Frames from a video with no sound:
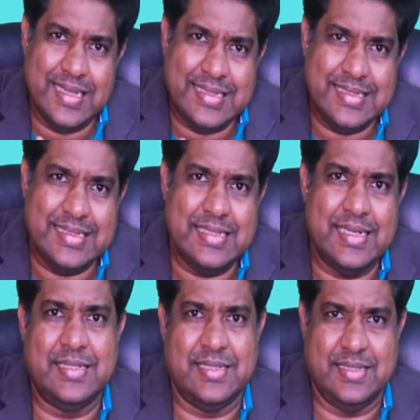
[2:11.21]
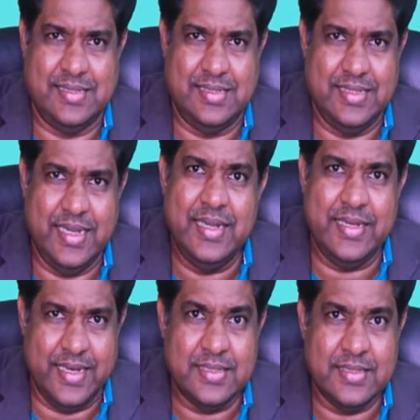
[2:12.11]
resident
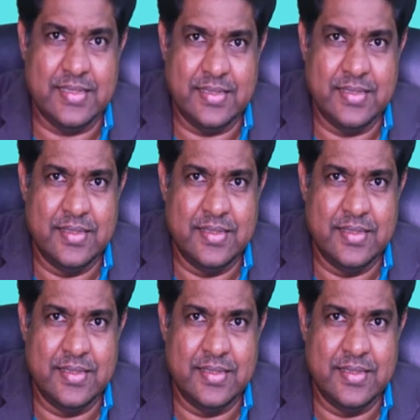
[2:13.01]
Indians.